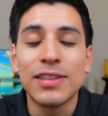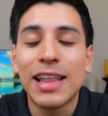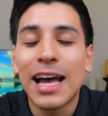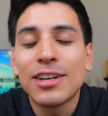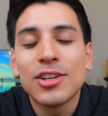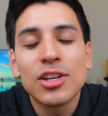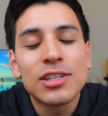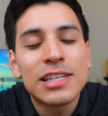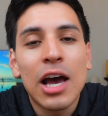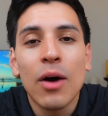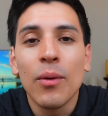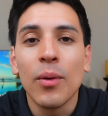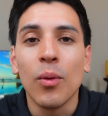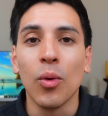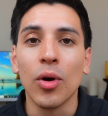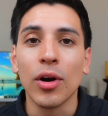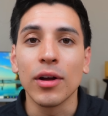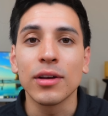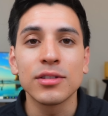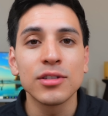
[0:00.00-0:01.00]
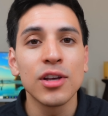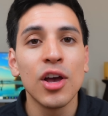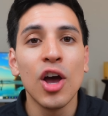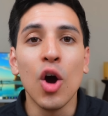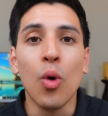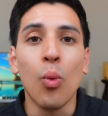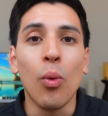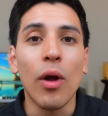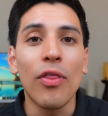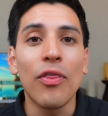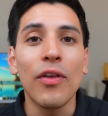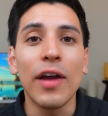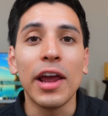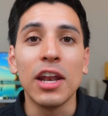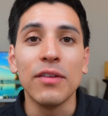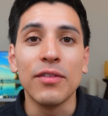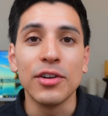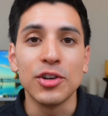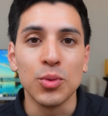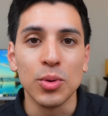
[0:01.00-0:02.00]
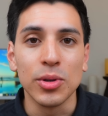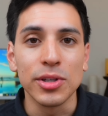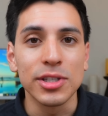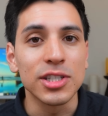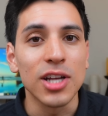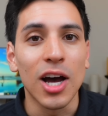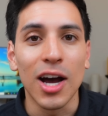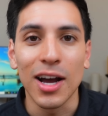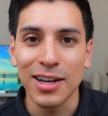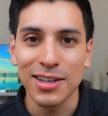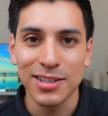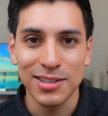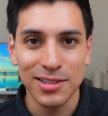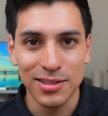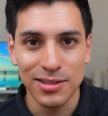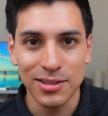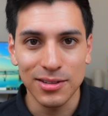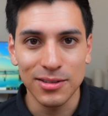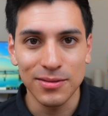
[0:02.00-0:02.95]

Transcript: that's just how it works with individual stocks.